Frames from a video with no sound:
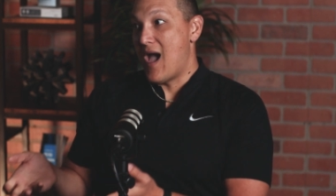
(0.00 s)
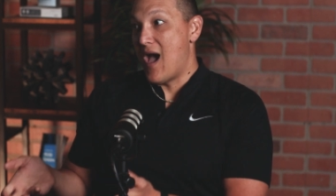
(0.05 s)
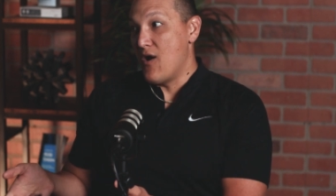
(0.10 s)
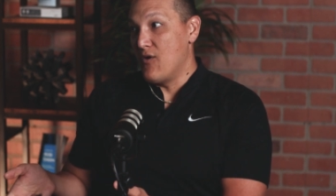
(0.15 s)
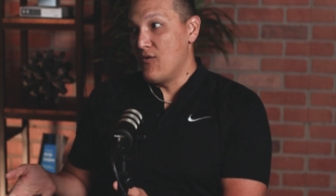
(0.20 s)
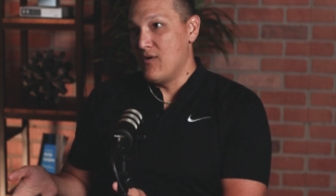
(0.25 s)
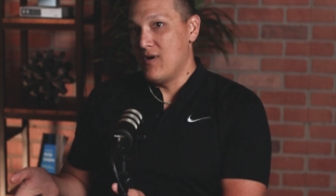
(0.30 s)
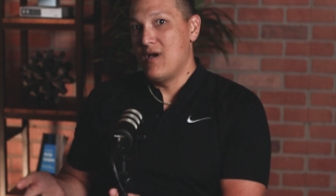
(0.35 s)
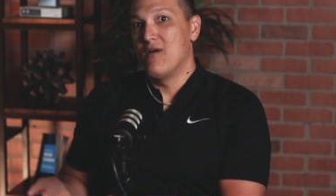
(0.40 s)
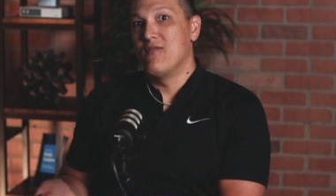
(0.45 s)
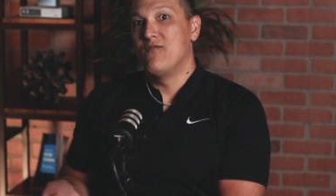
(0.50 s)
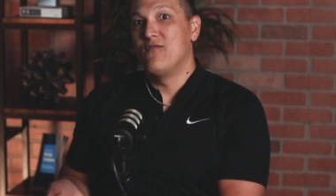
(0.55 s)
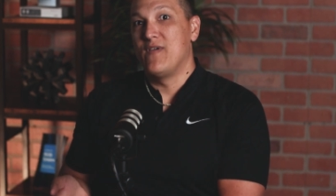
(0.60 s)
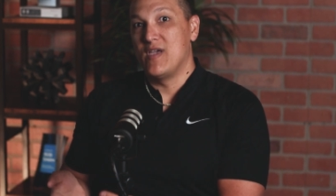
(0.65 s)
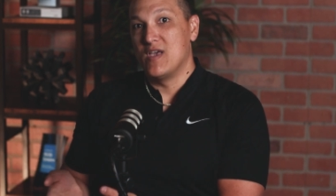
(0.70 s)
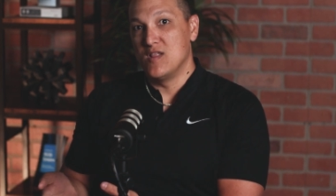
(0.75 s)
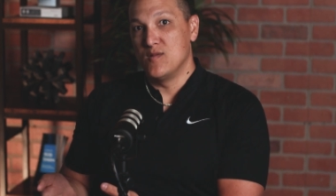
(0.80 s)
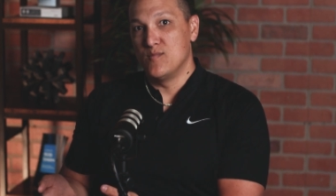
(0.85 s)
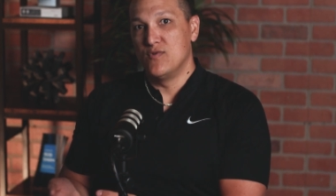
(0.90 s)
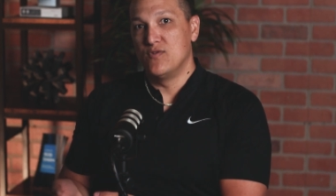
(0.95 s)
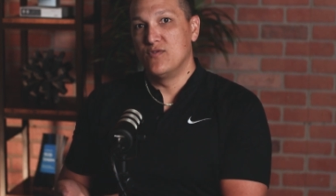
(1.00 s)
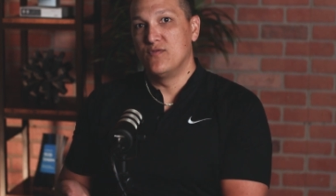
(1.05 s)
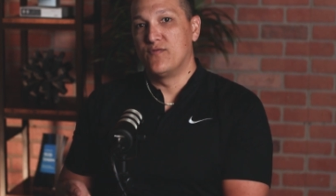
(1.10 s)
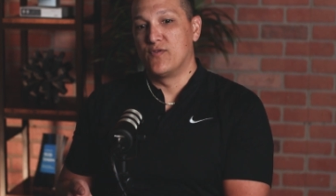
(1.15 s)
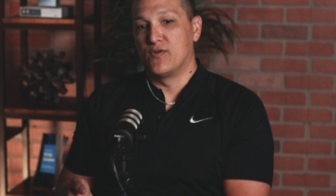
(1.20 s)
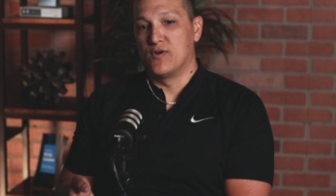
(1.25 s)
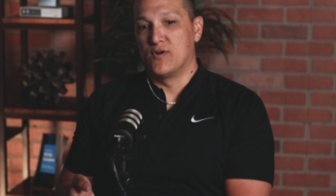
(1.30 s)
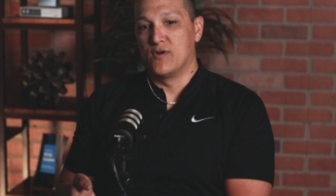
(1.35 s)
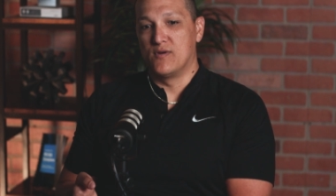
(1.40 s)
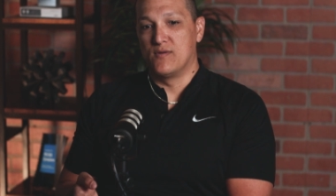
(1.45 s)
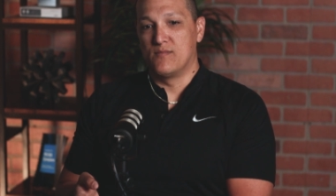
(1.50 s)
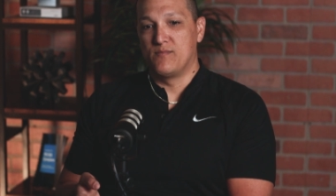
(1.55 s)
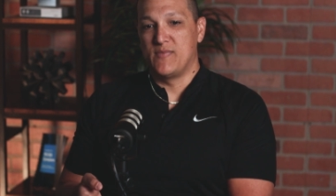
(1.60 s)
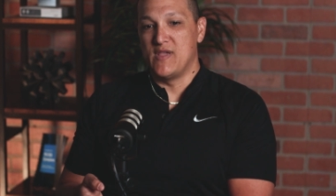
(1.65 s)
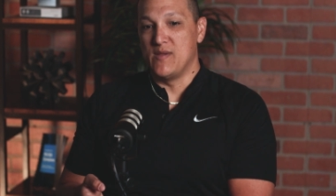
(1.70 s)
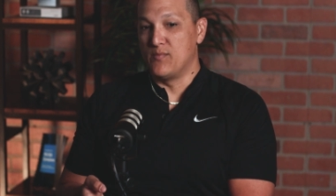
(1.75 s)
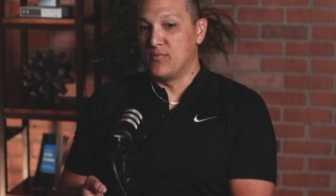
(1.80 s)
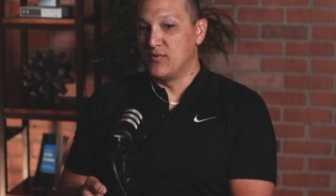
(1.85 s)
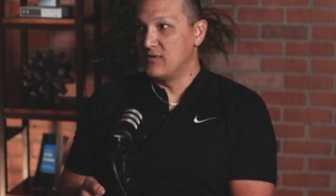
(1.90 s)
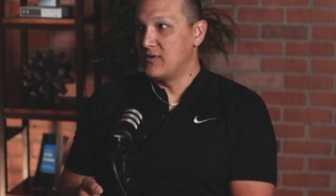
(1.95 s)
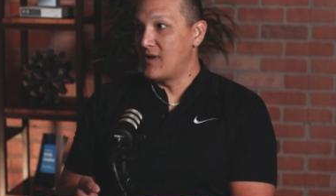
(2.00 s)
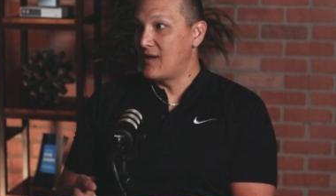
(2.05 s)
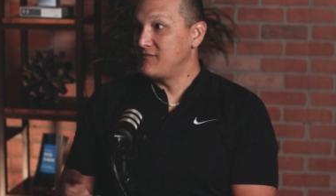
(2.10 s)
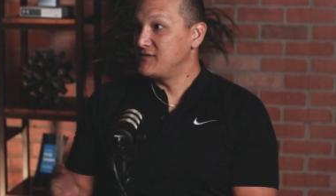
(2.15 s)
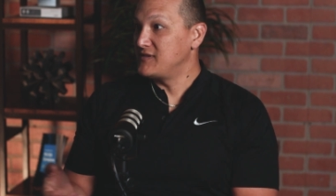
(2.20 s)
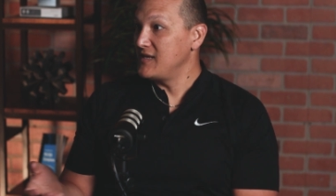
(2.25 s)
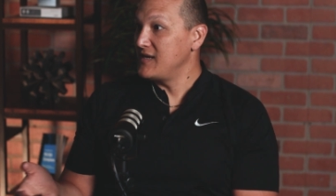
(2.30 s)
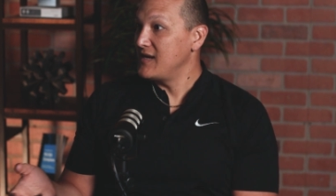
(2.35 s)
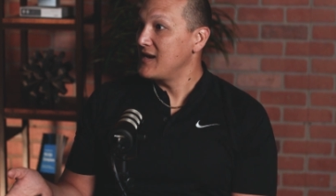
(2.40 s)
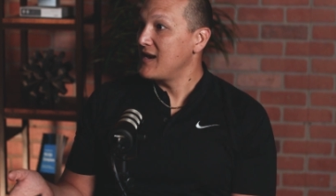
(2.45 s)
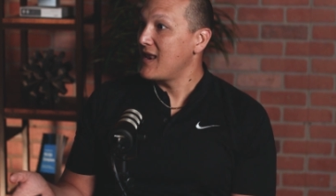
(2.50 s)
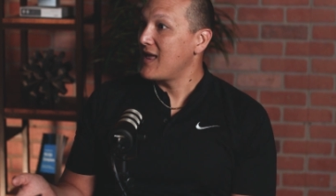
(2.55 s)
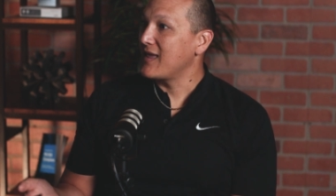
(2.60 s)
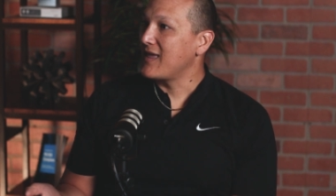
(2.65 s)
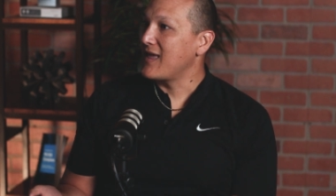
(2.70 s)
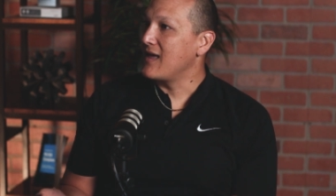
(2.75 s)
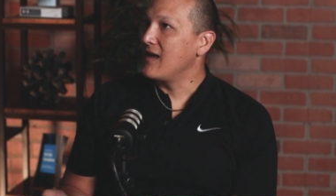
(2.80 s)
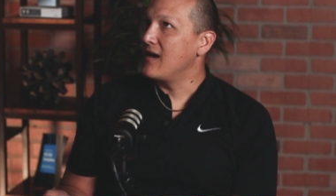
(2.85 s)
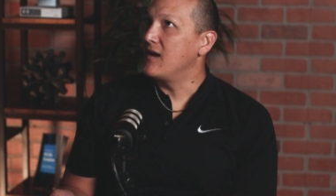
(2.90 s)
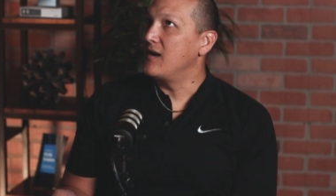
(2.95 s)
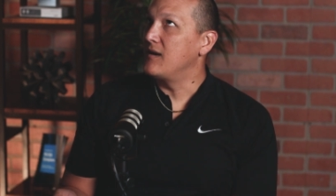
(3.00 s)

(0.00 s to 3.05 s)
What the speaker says: out available for people, I've seen it at